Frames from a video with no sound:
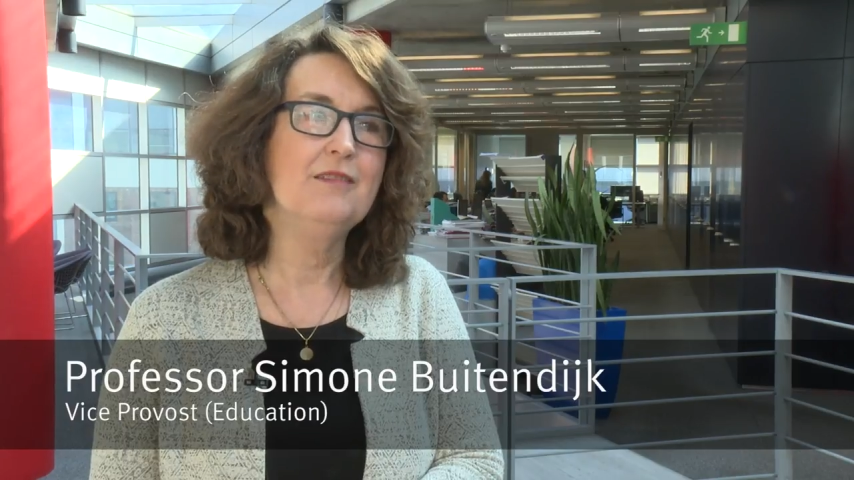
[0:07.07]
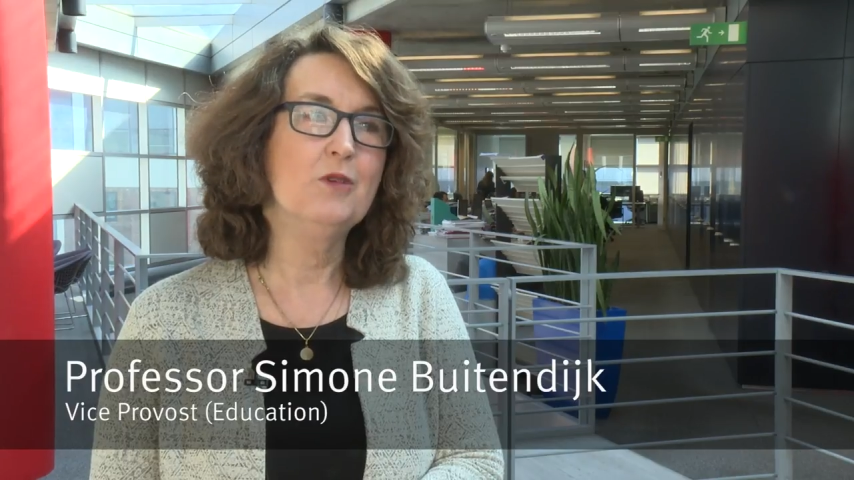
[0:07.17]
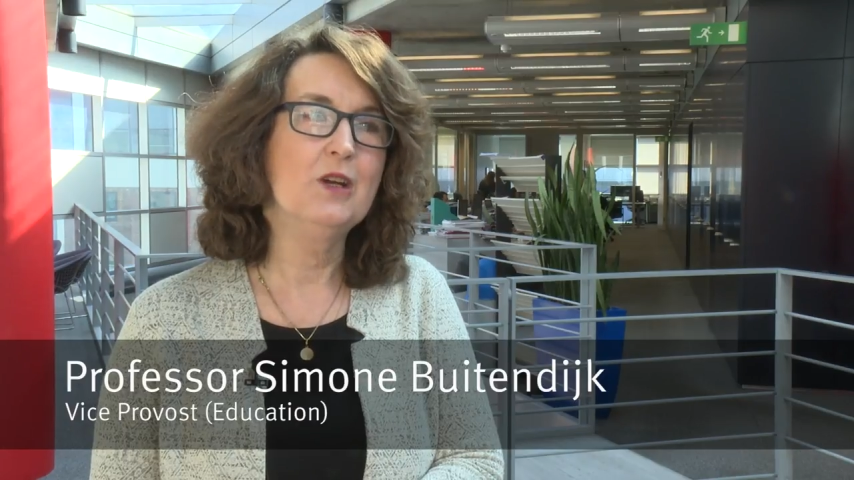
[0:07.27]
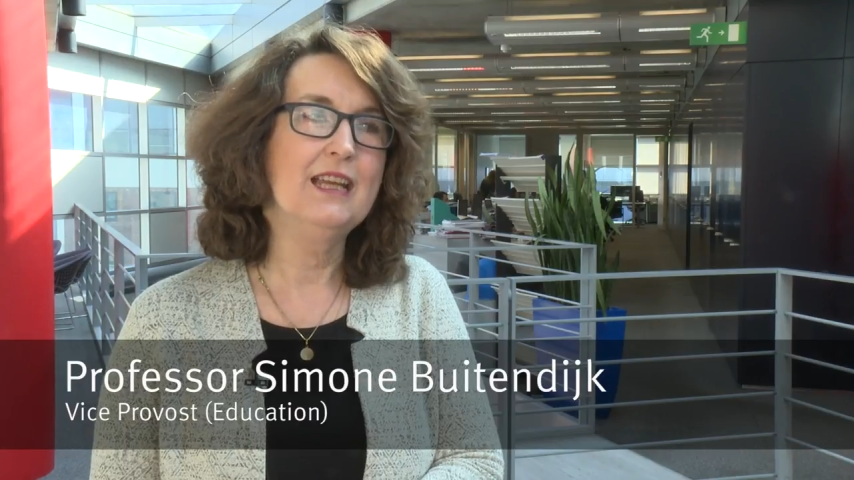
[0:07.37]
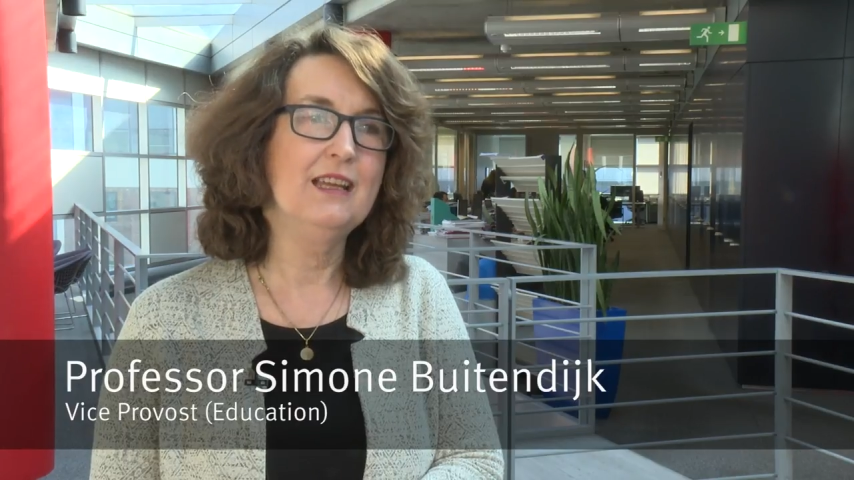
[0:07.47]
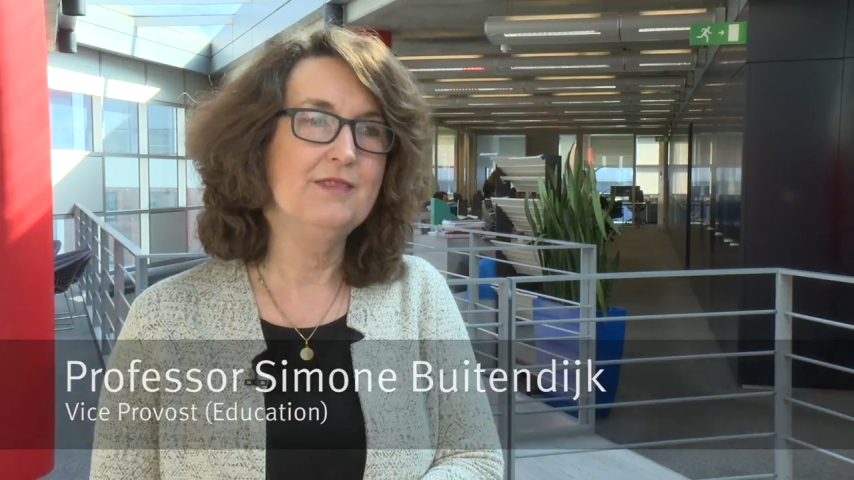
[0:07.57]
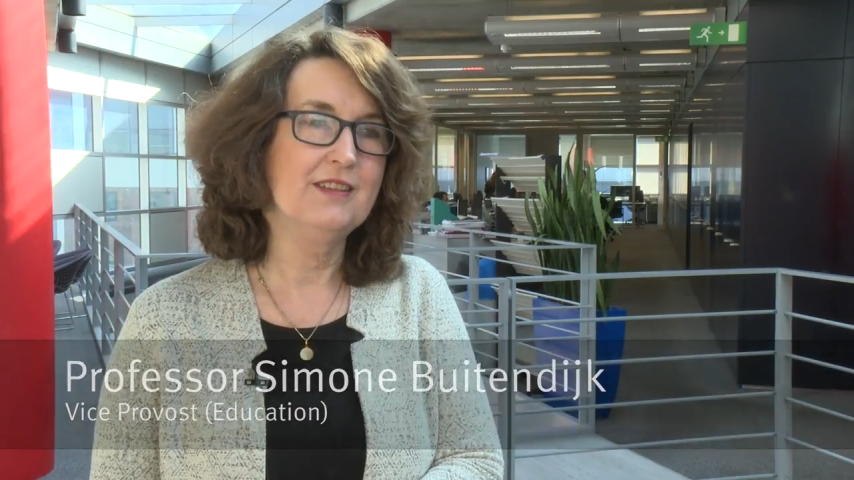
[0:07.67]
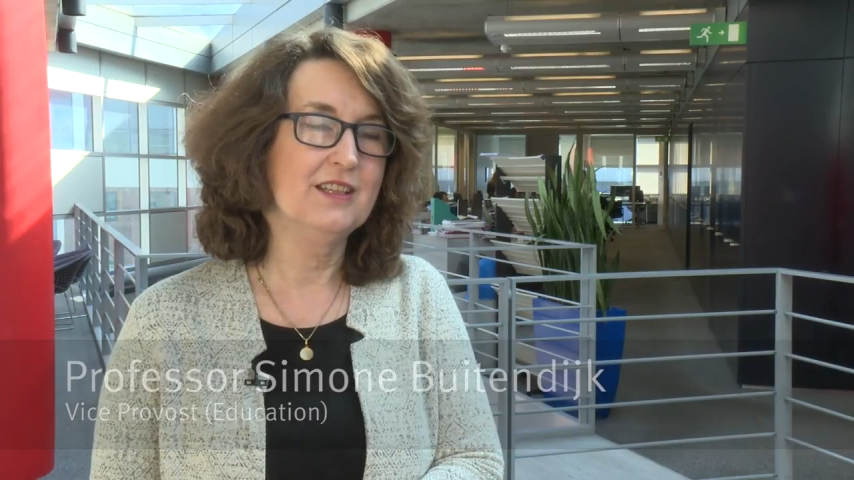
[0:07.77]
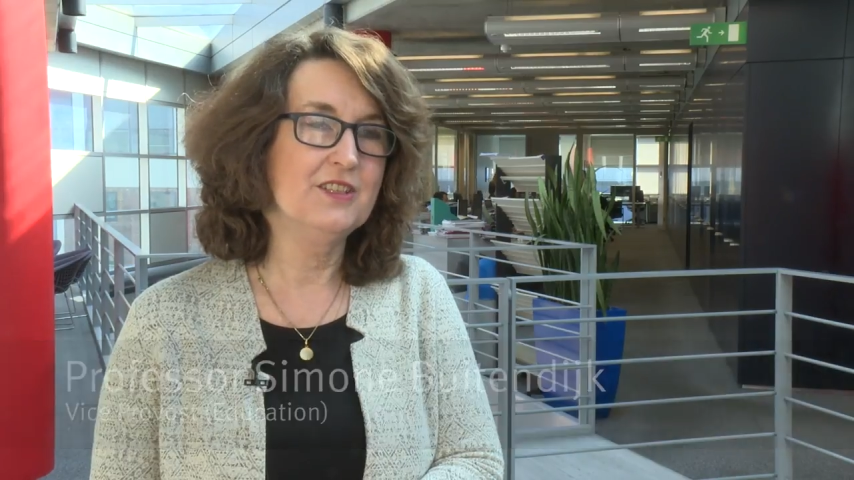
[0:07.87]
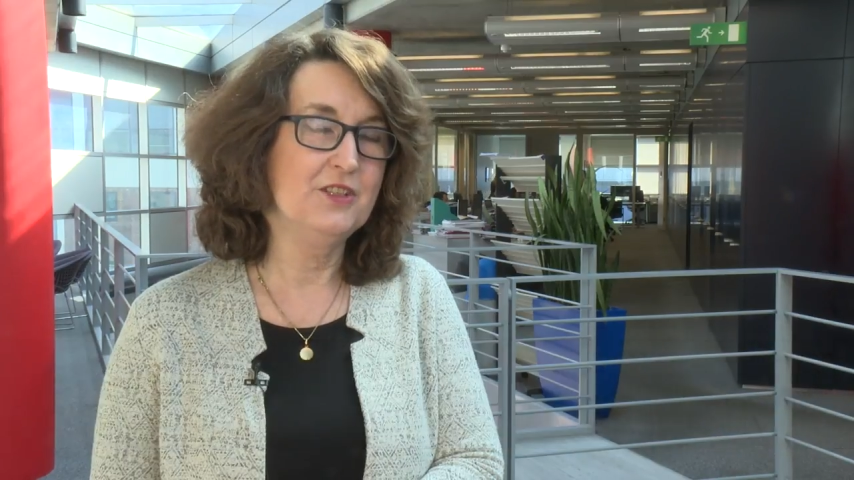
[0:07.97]
and working
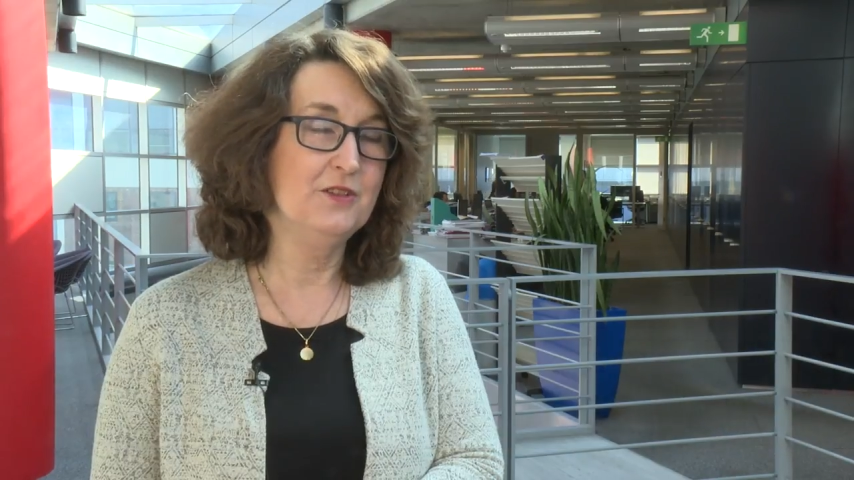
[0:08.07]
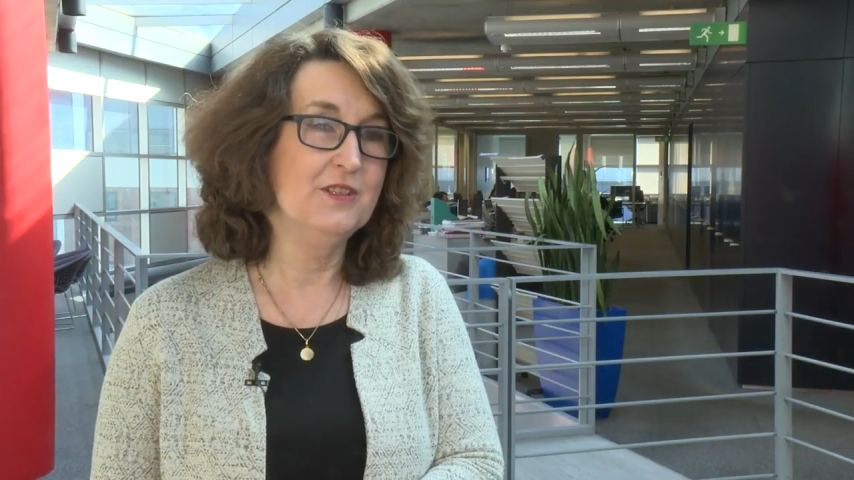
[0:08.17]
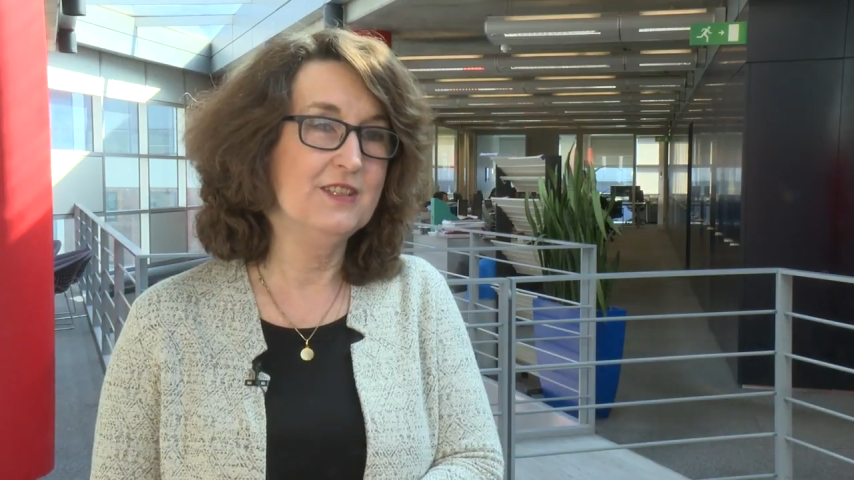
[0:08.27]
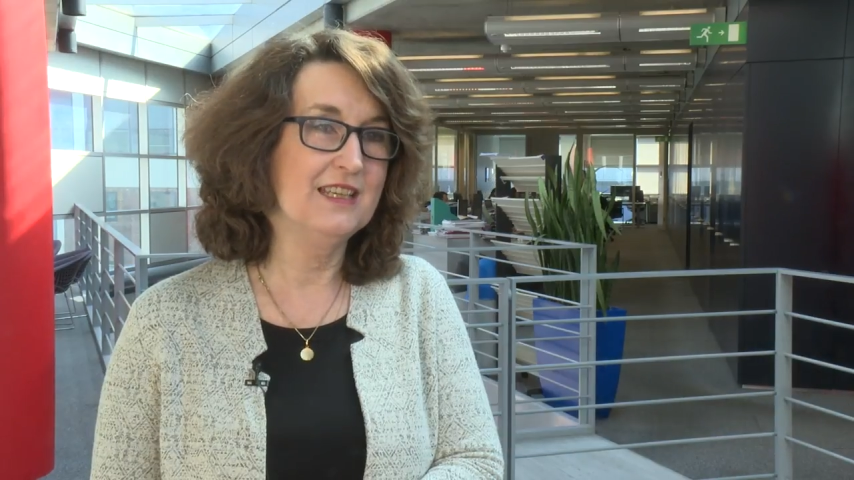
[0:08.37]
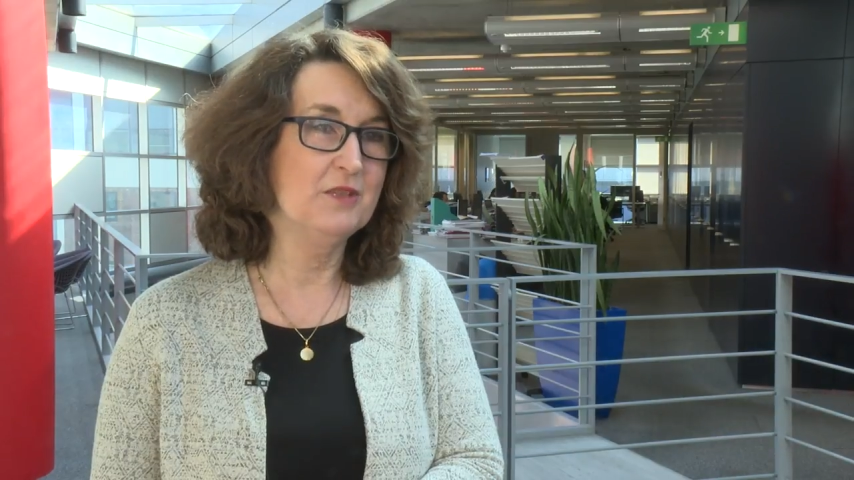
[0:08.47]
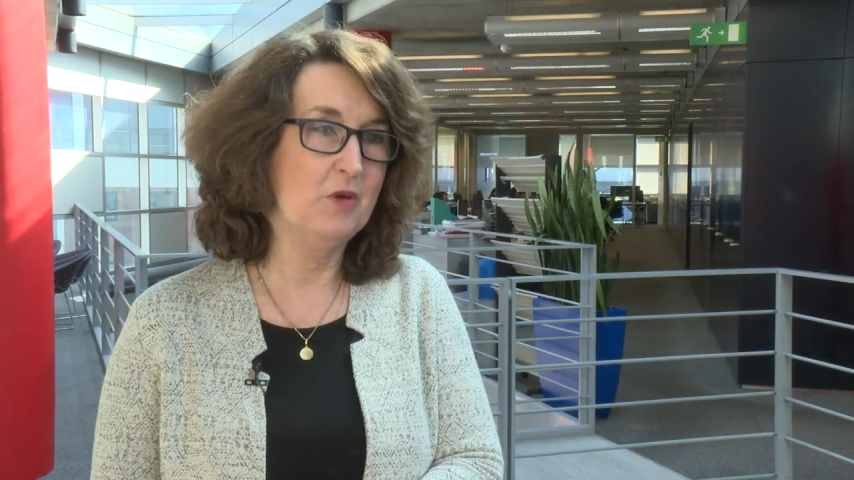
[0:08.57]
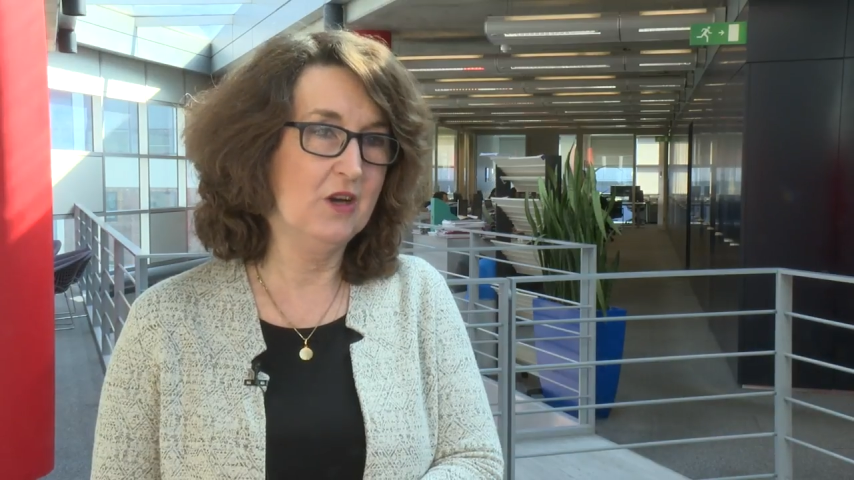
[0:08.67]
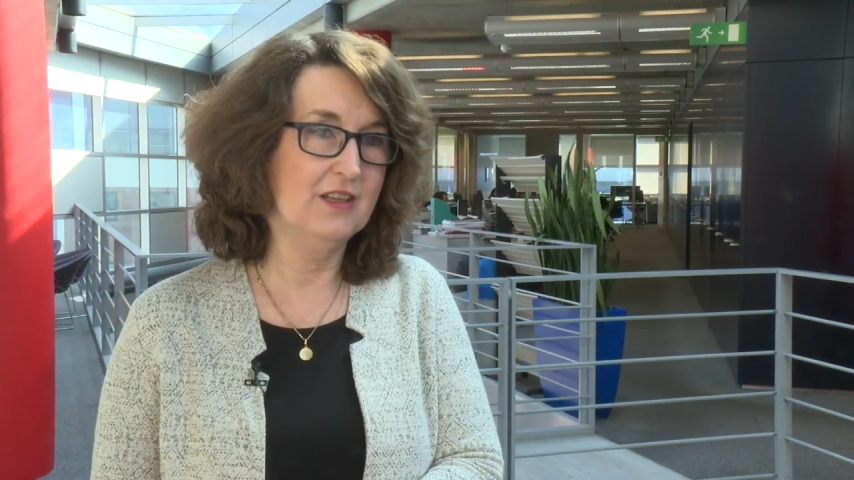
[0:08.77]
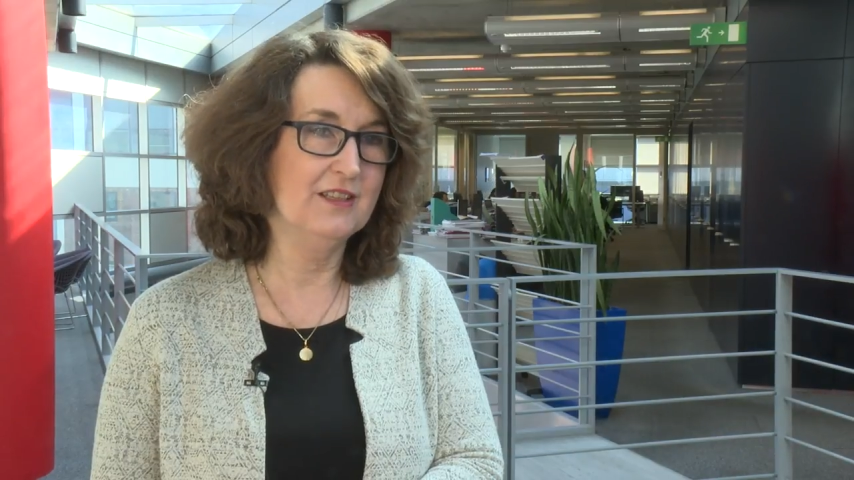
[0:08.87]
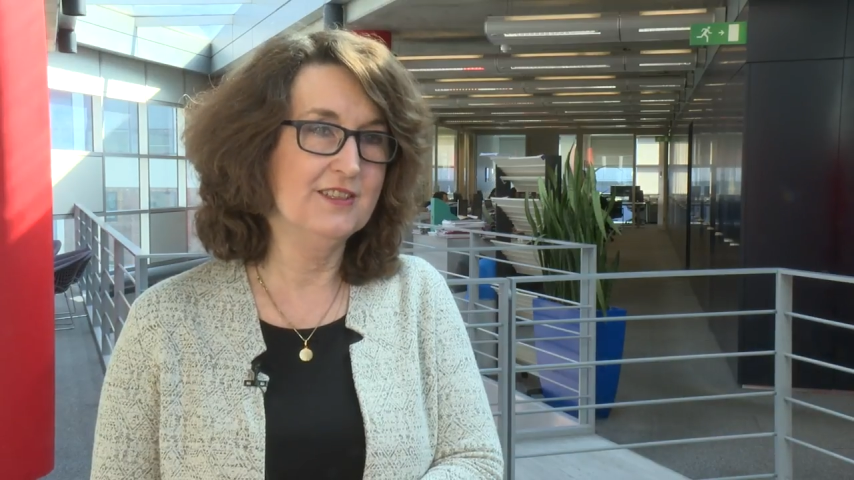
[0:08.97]
with our students as
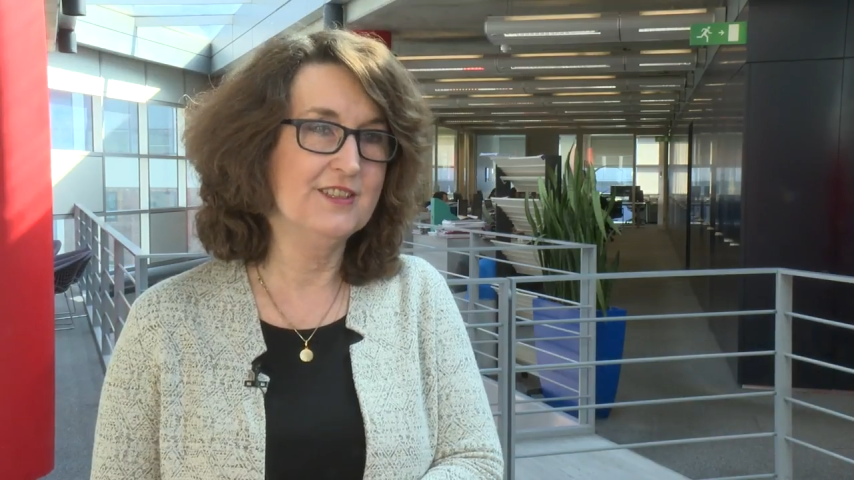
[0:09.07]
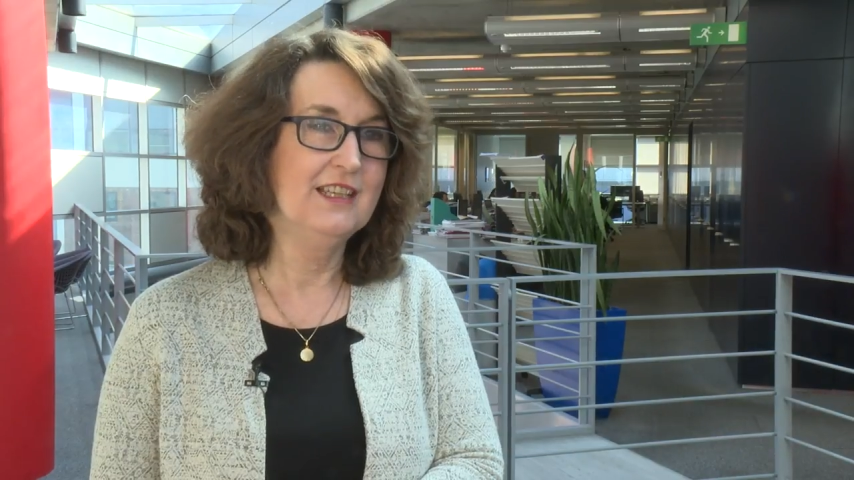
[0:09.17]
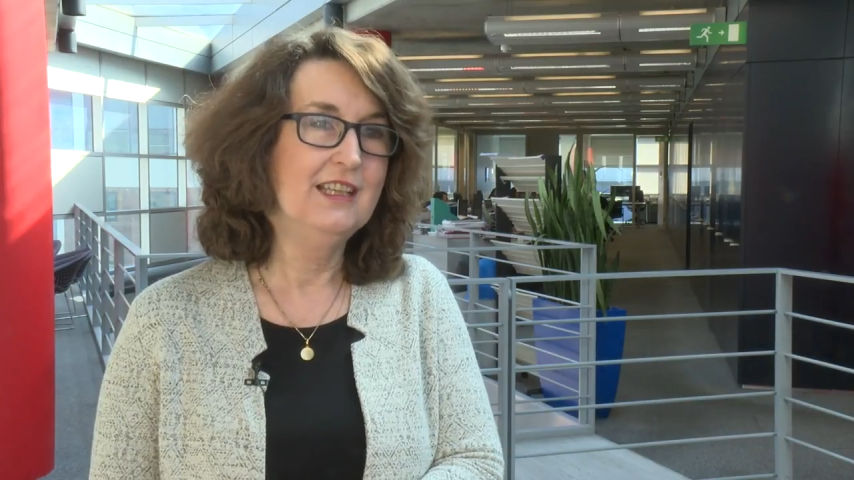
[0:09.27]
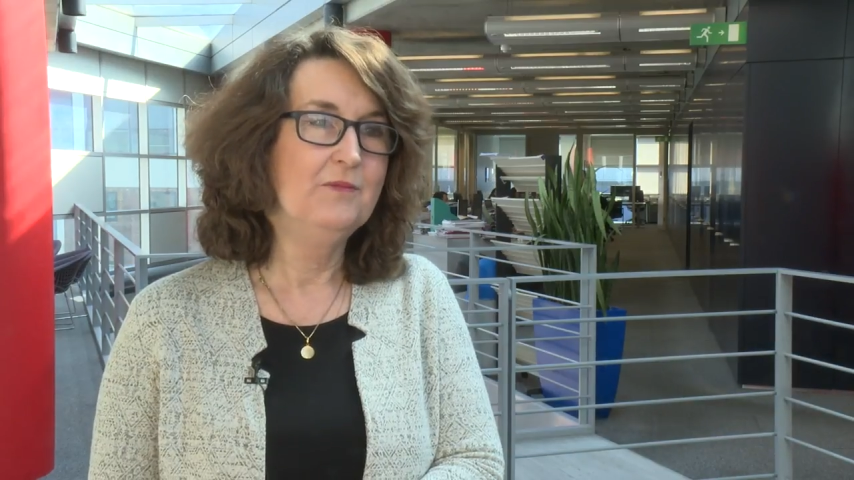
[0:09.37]
partners.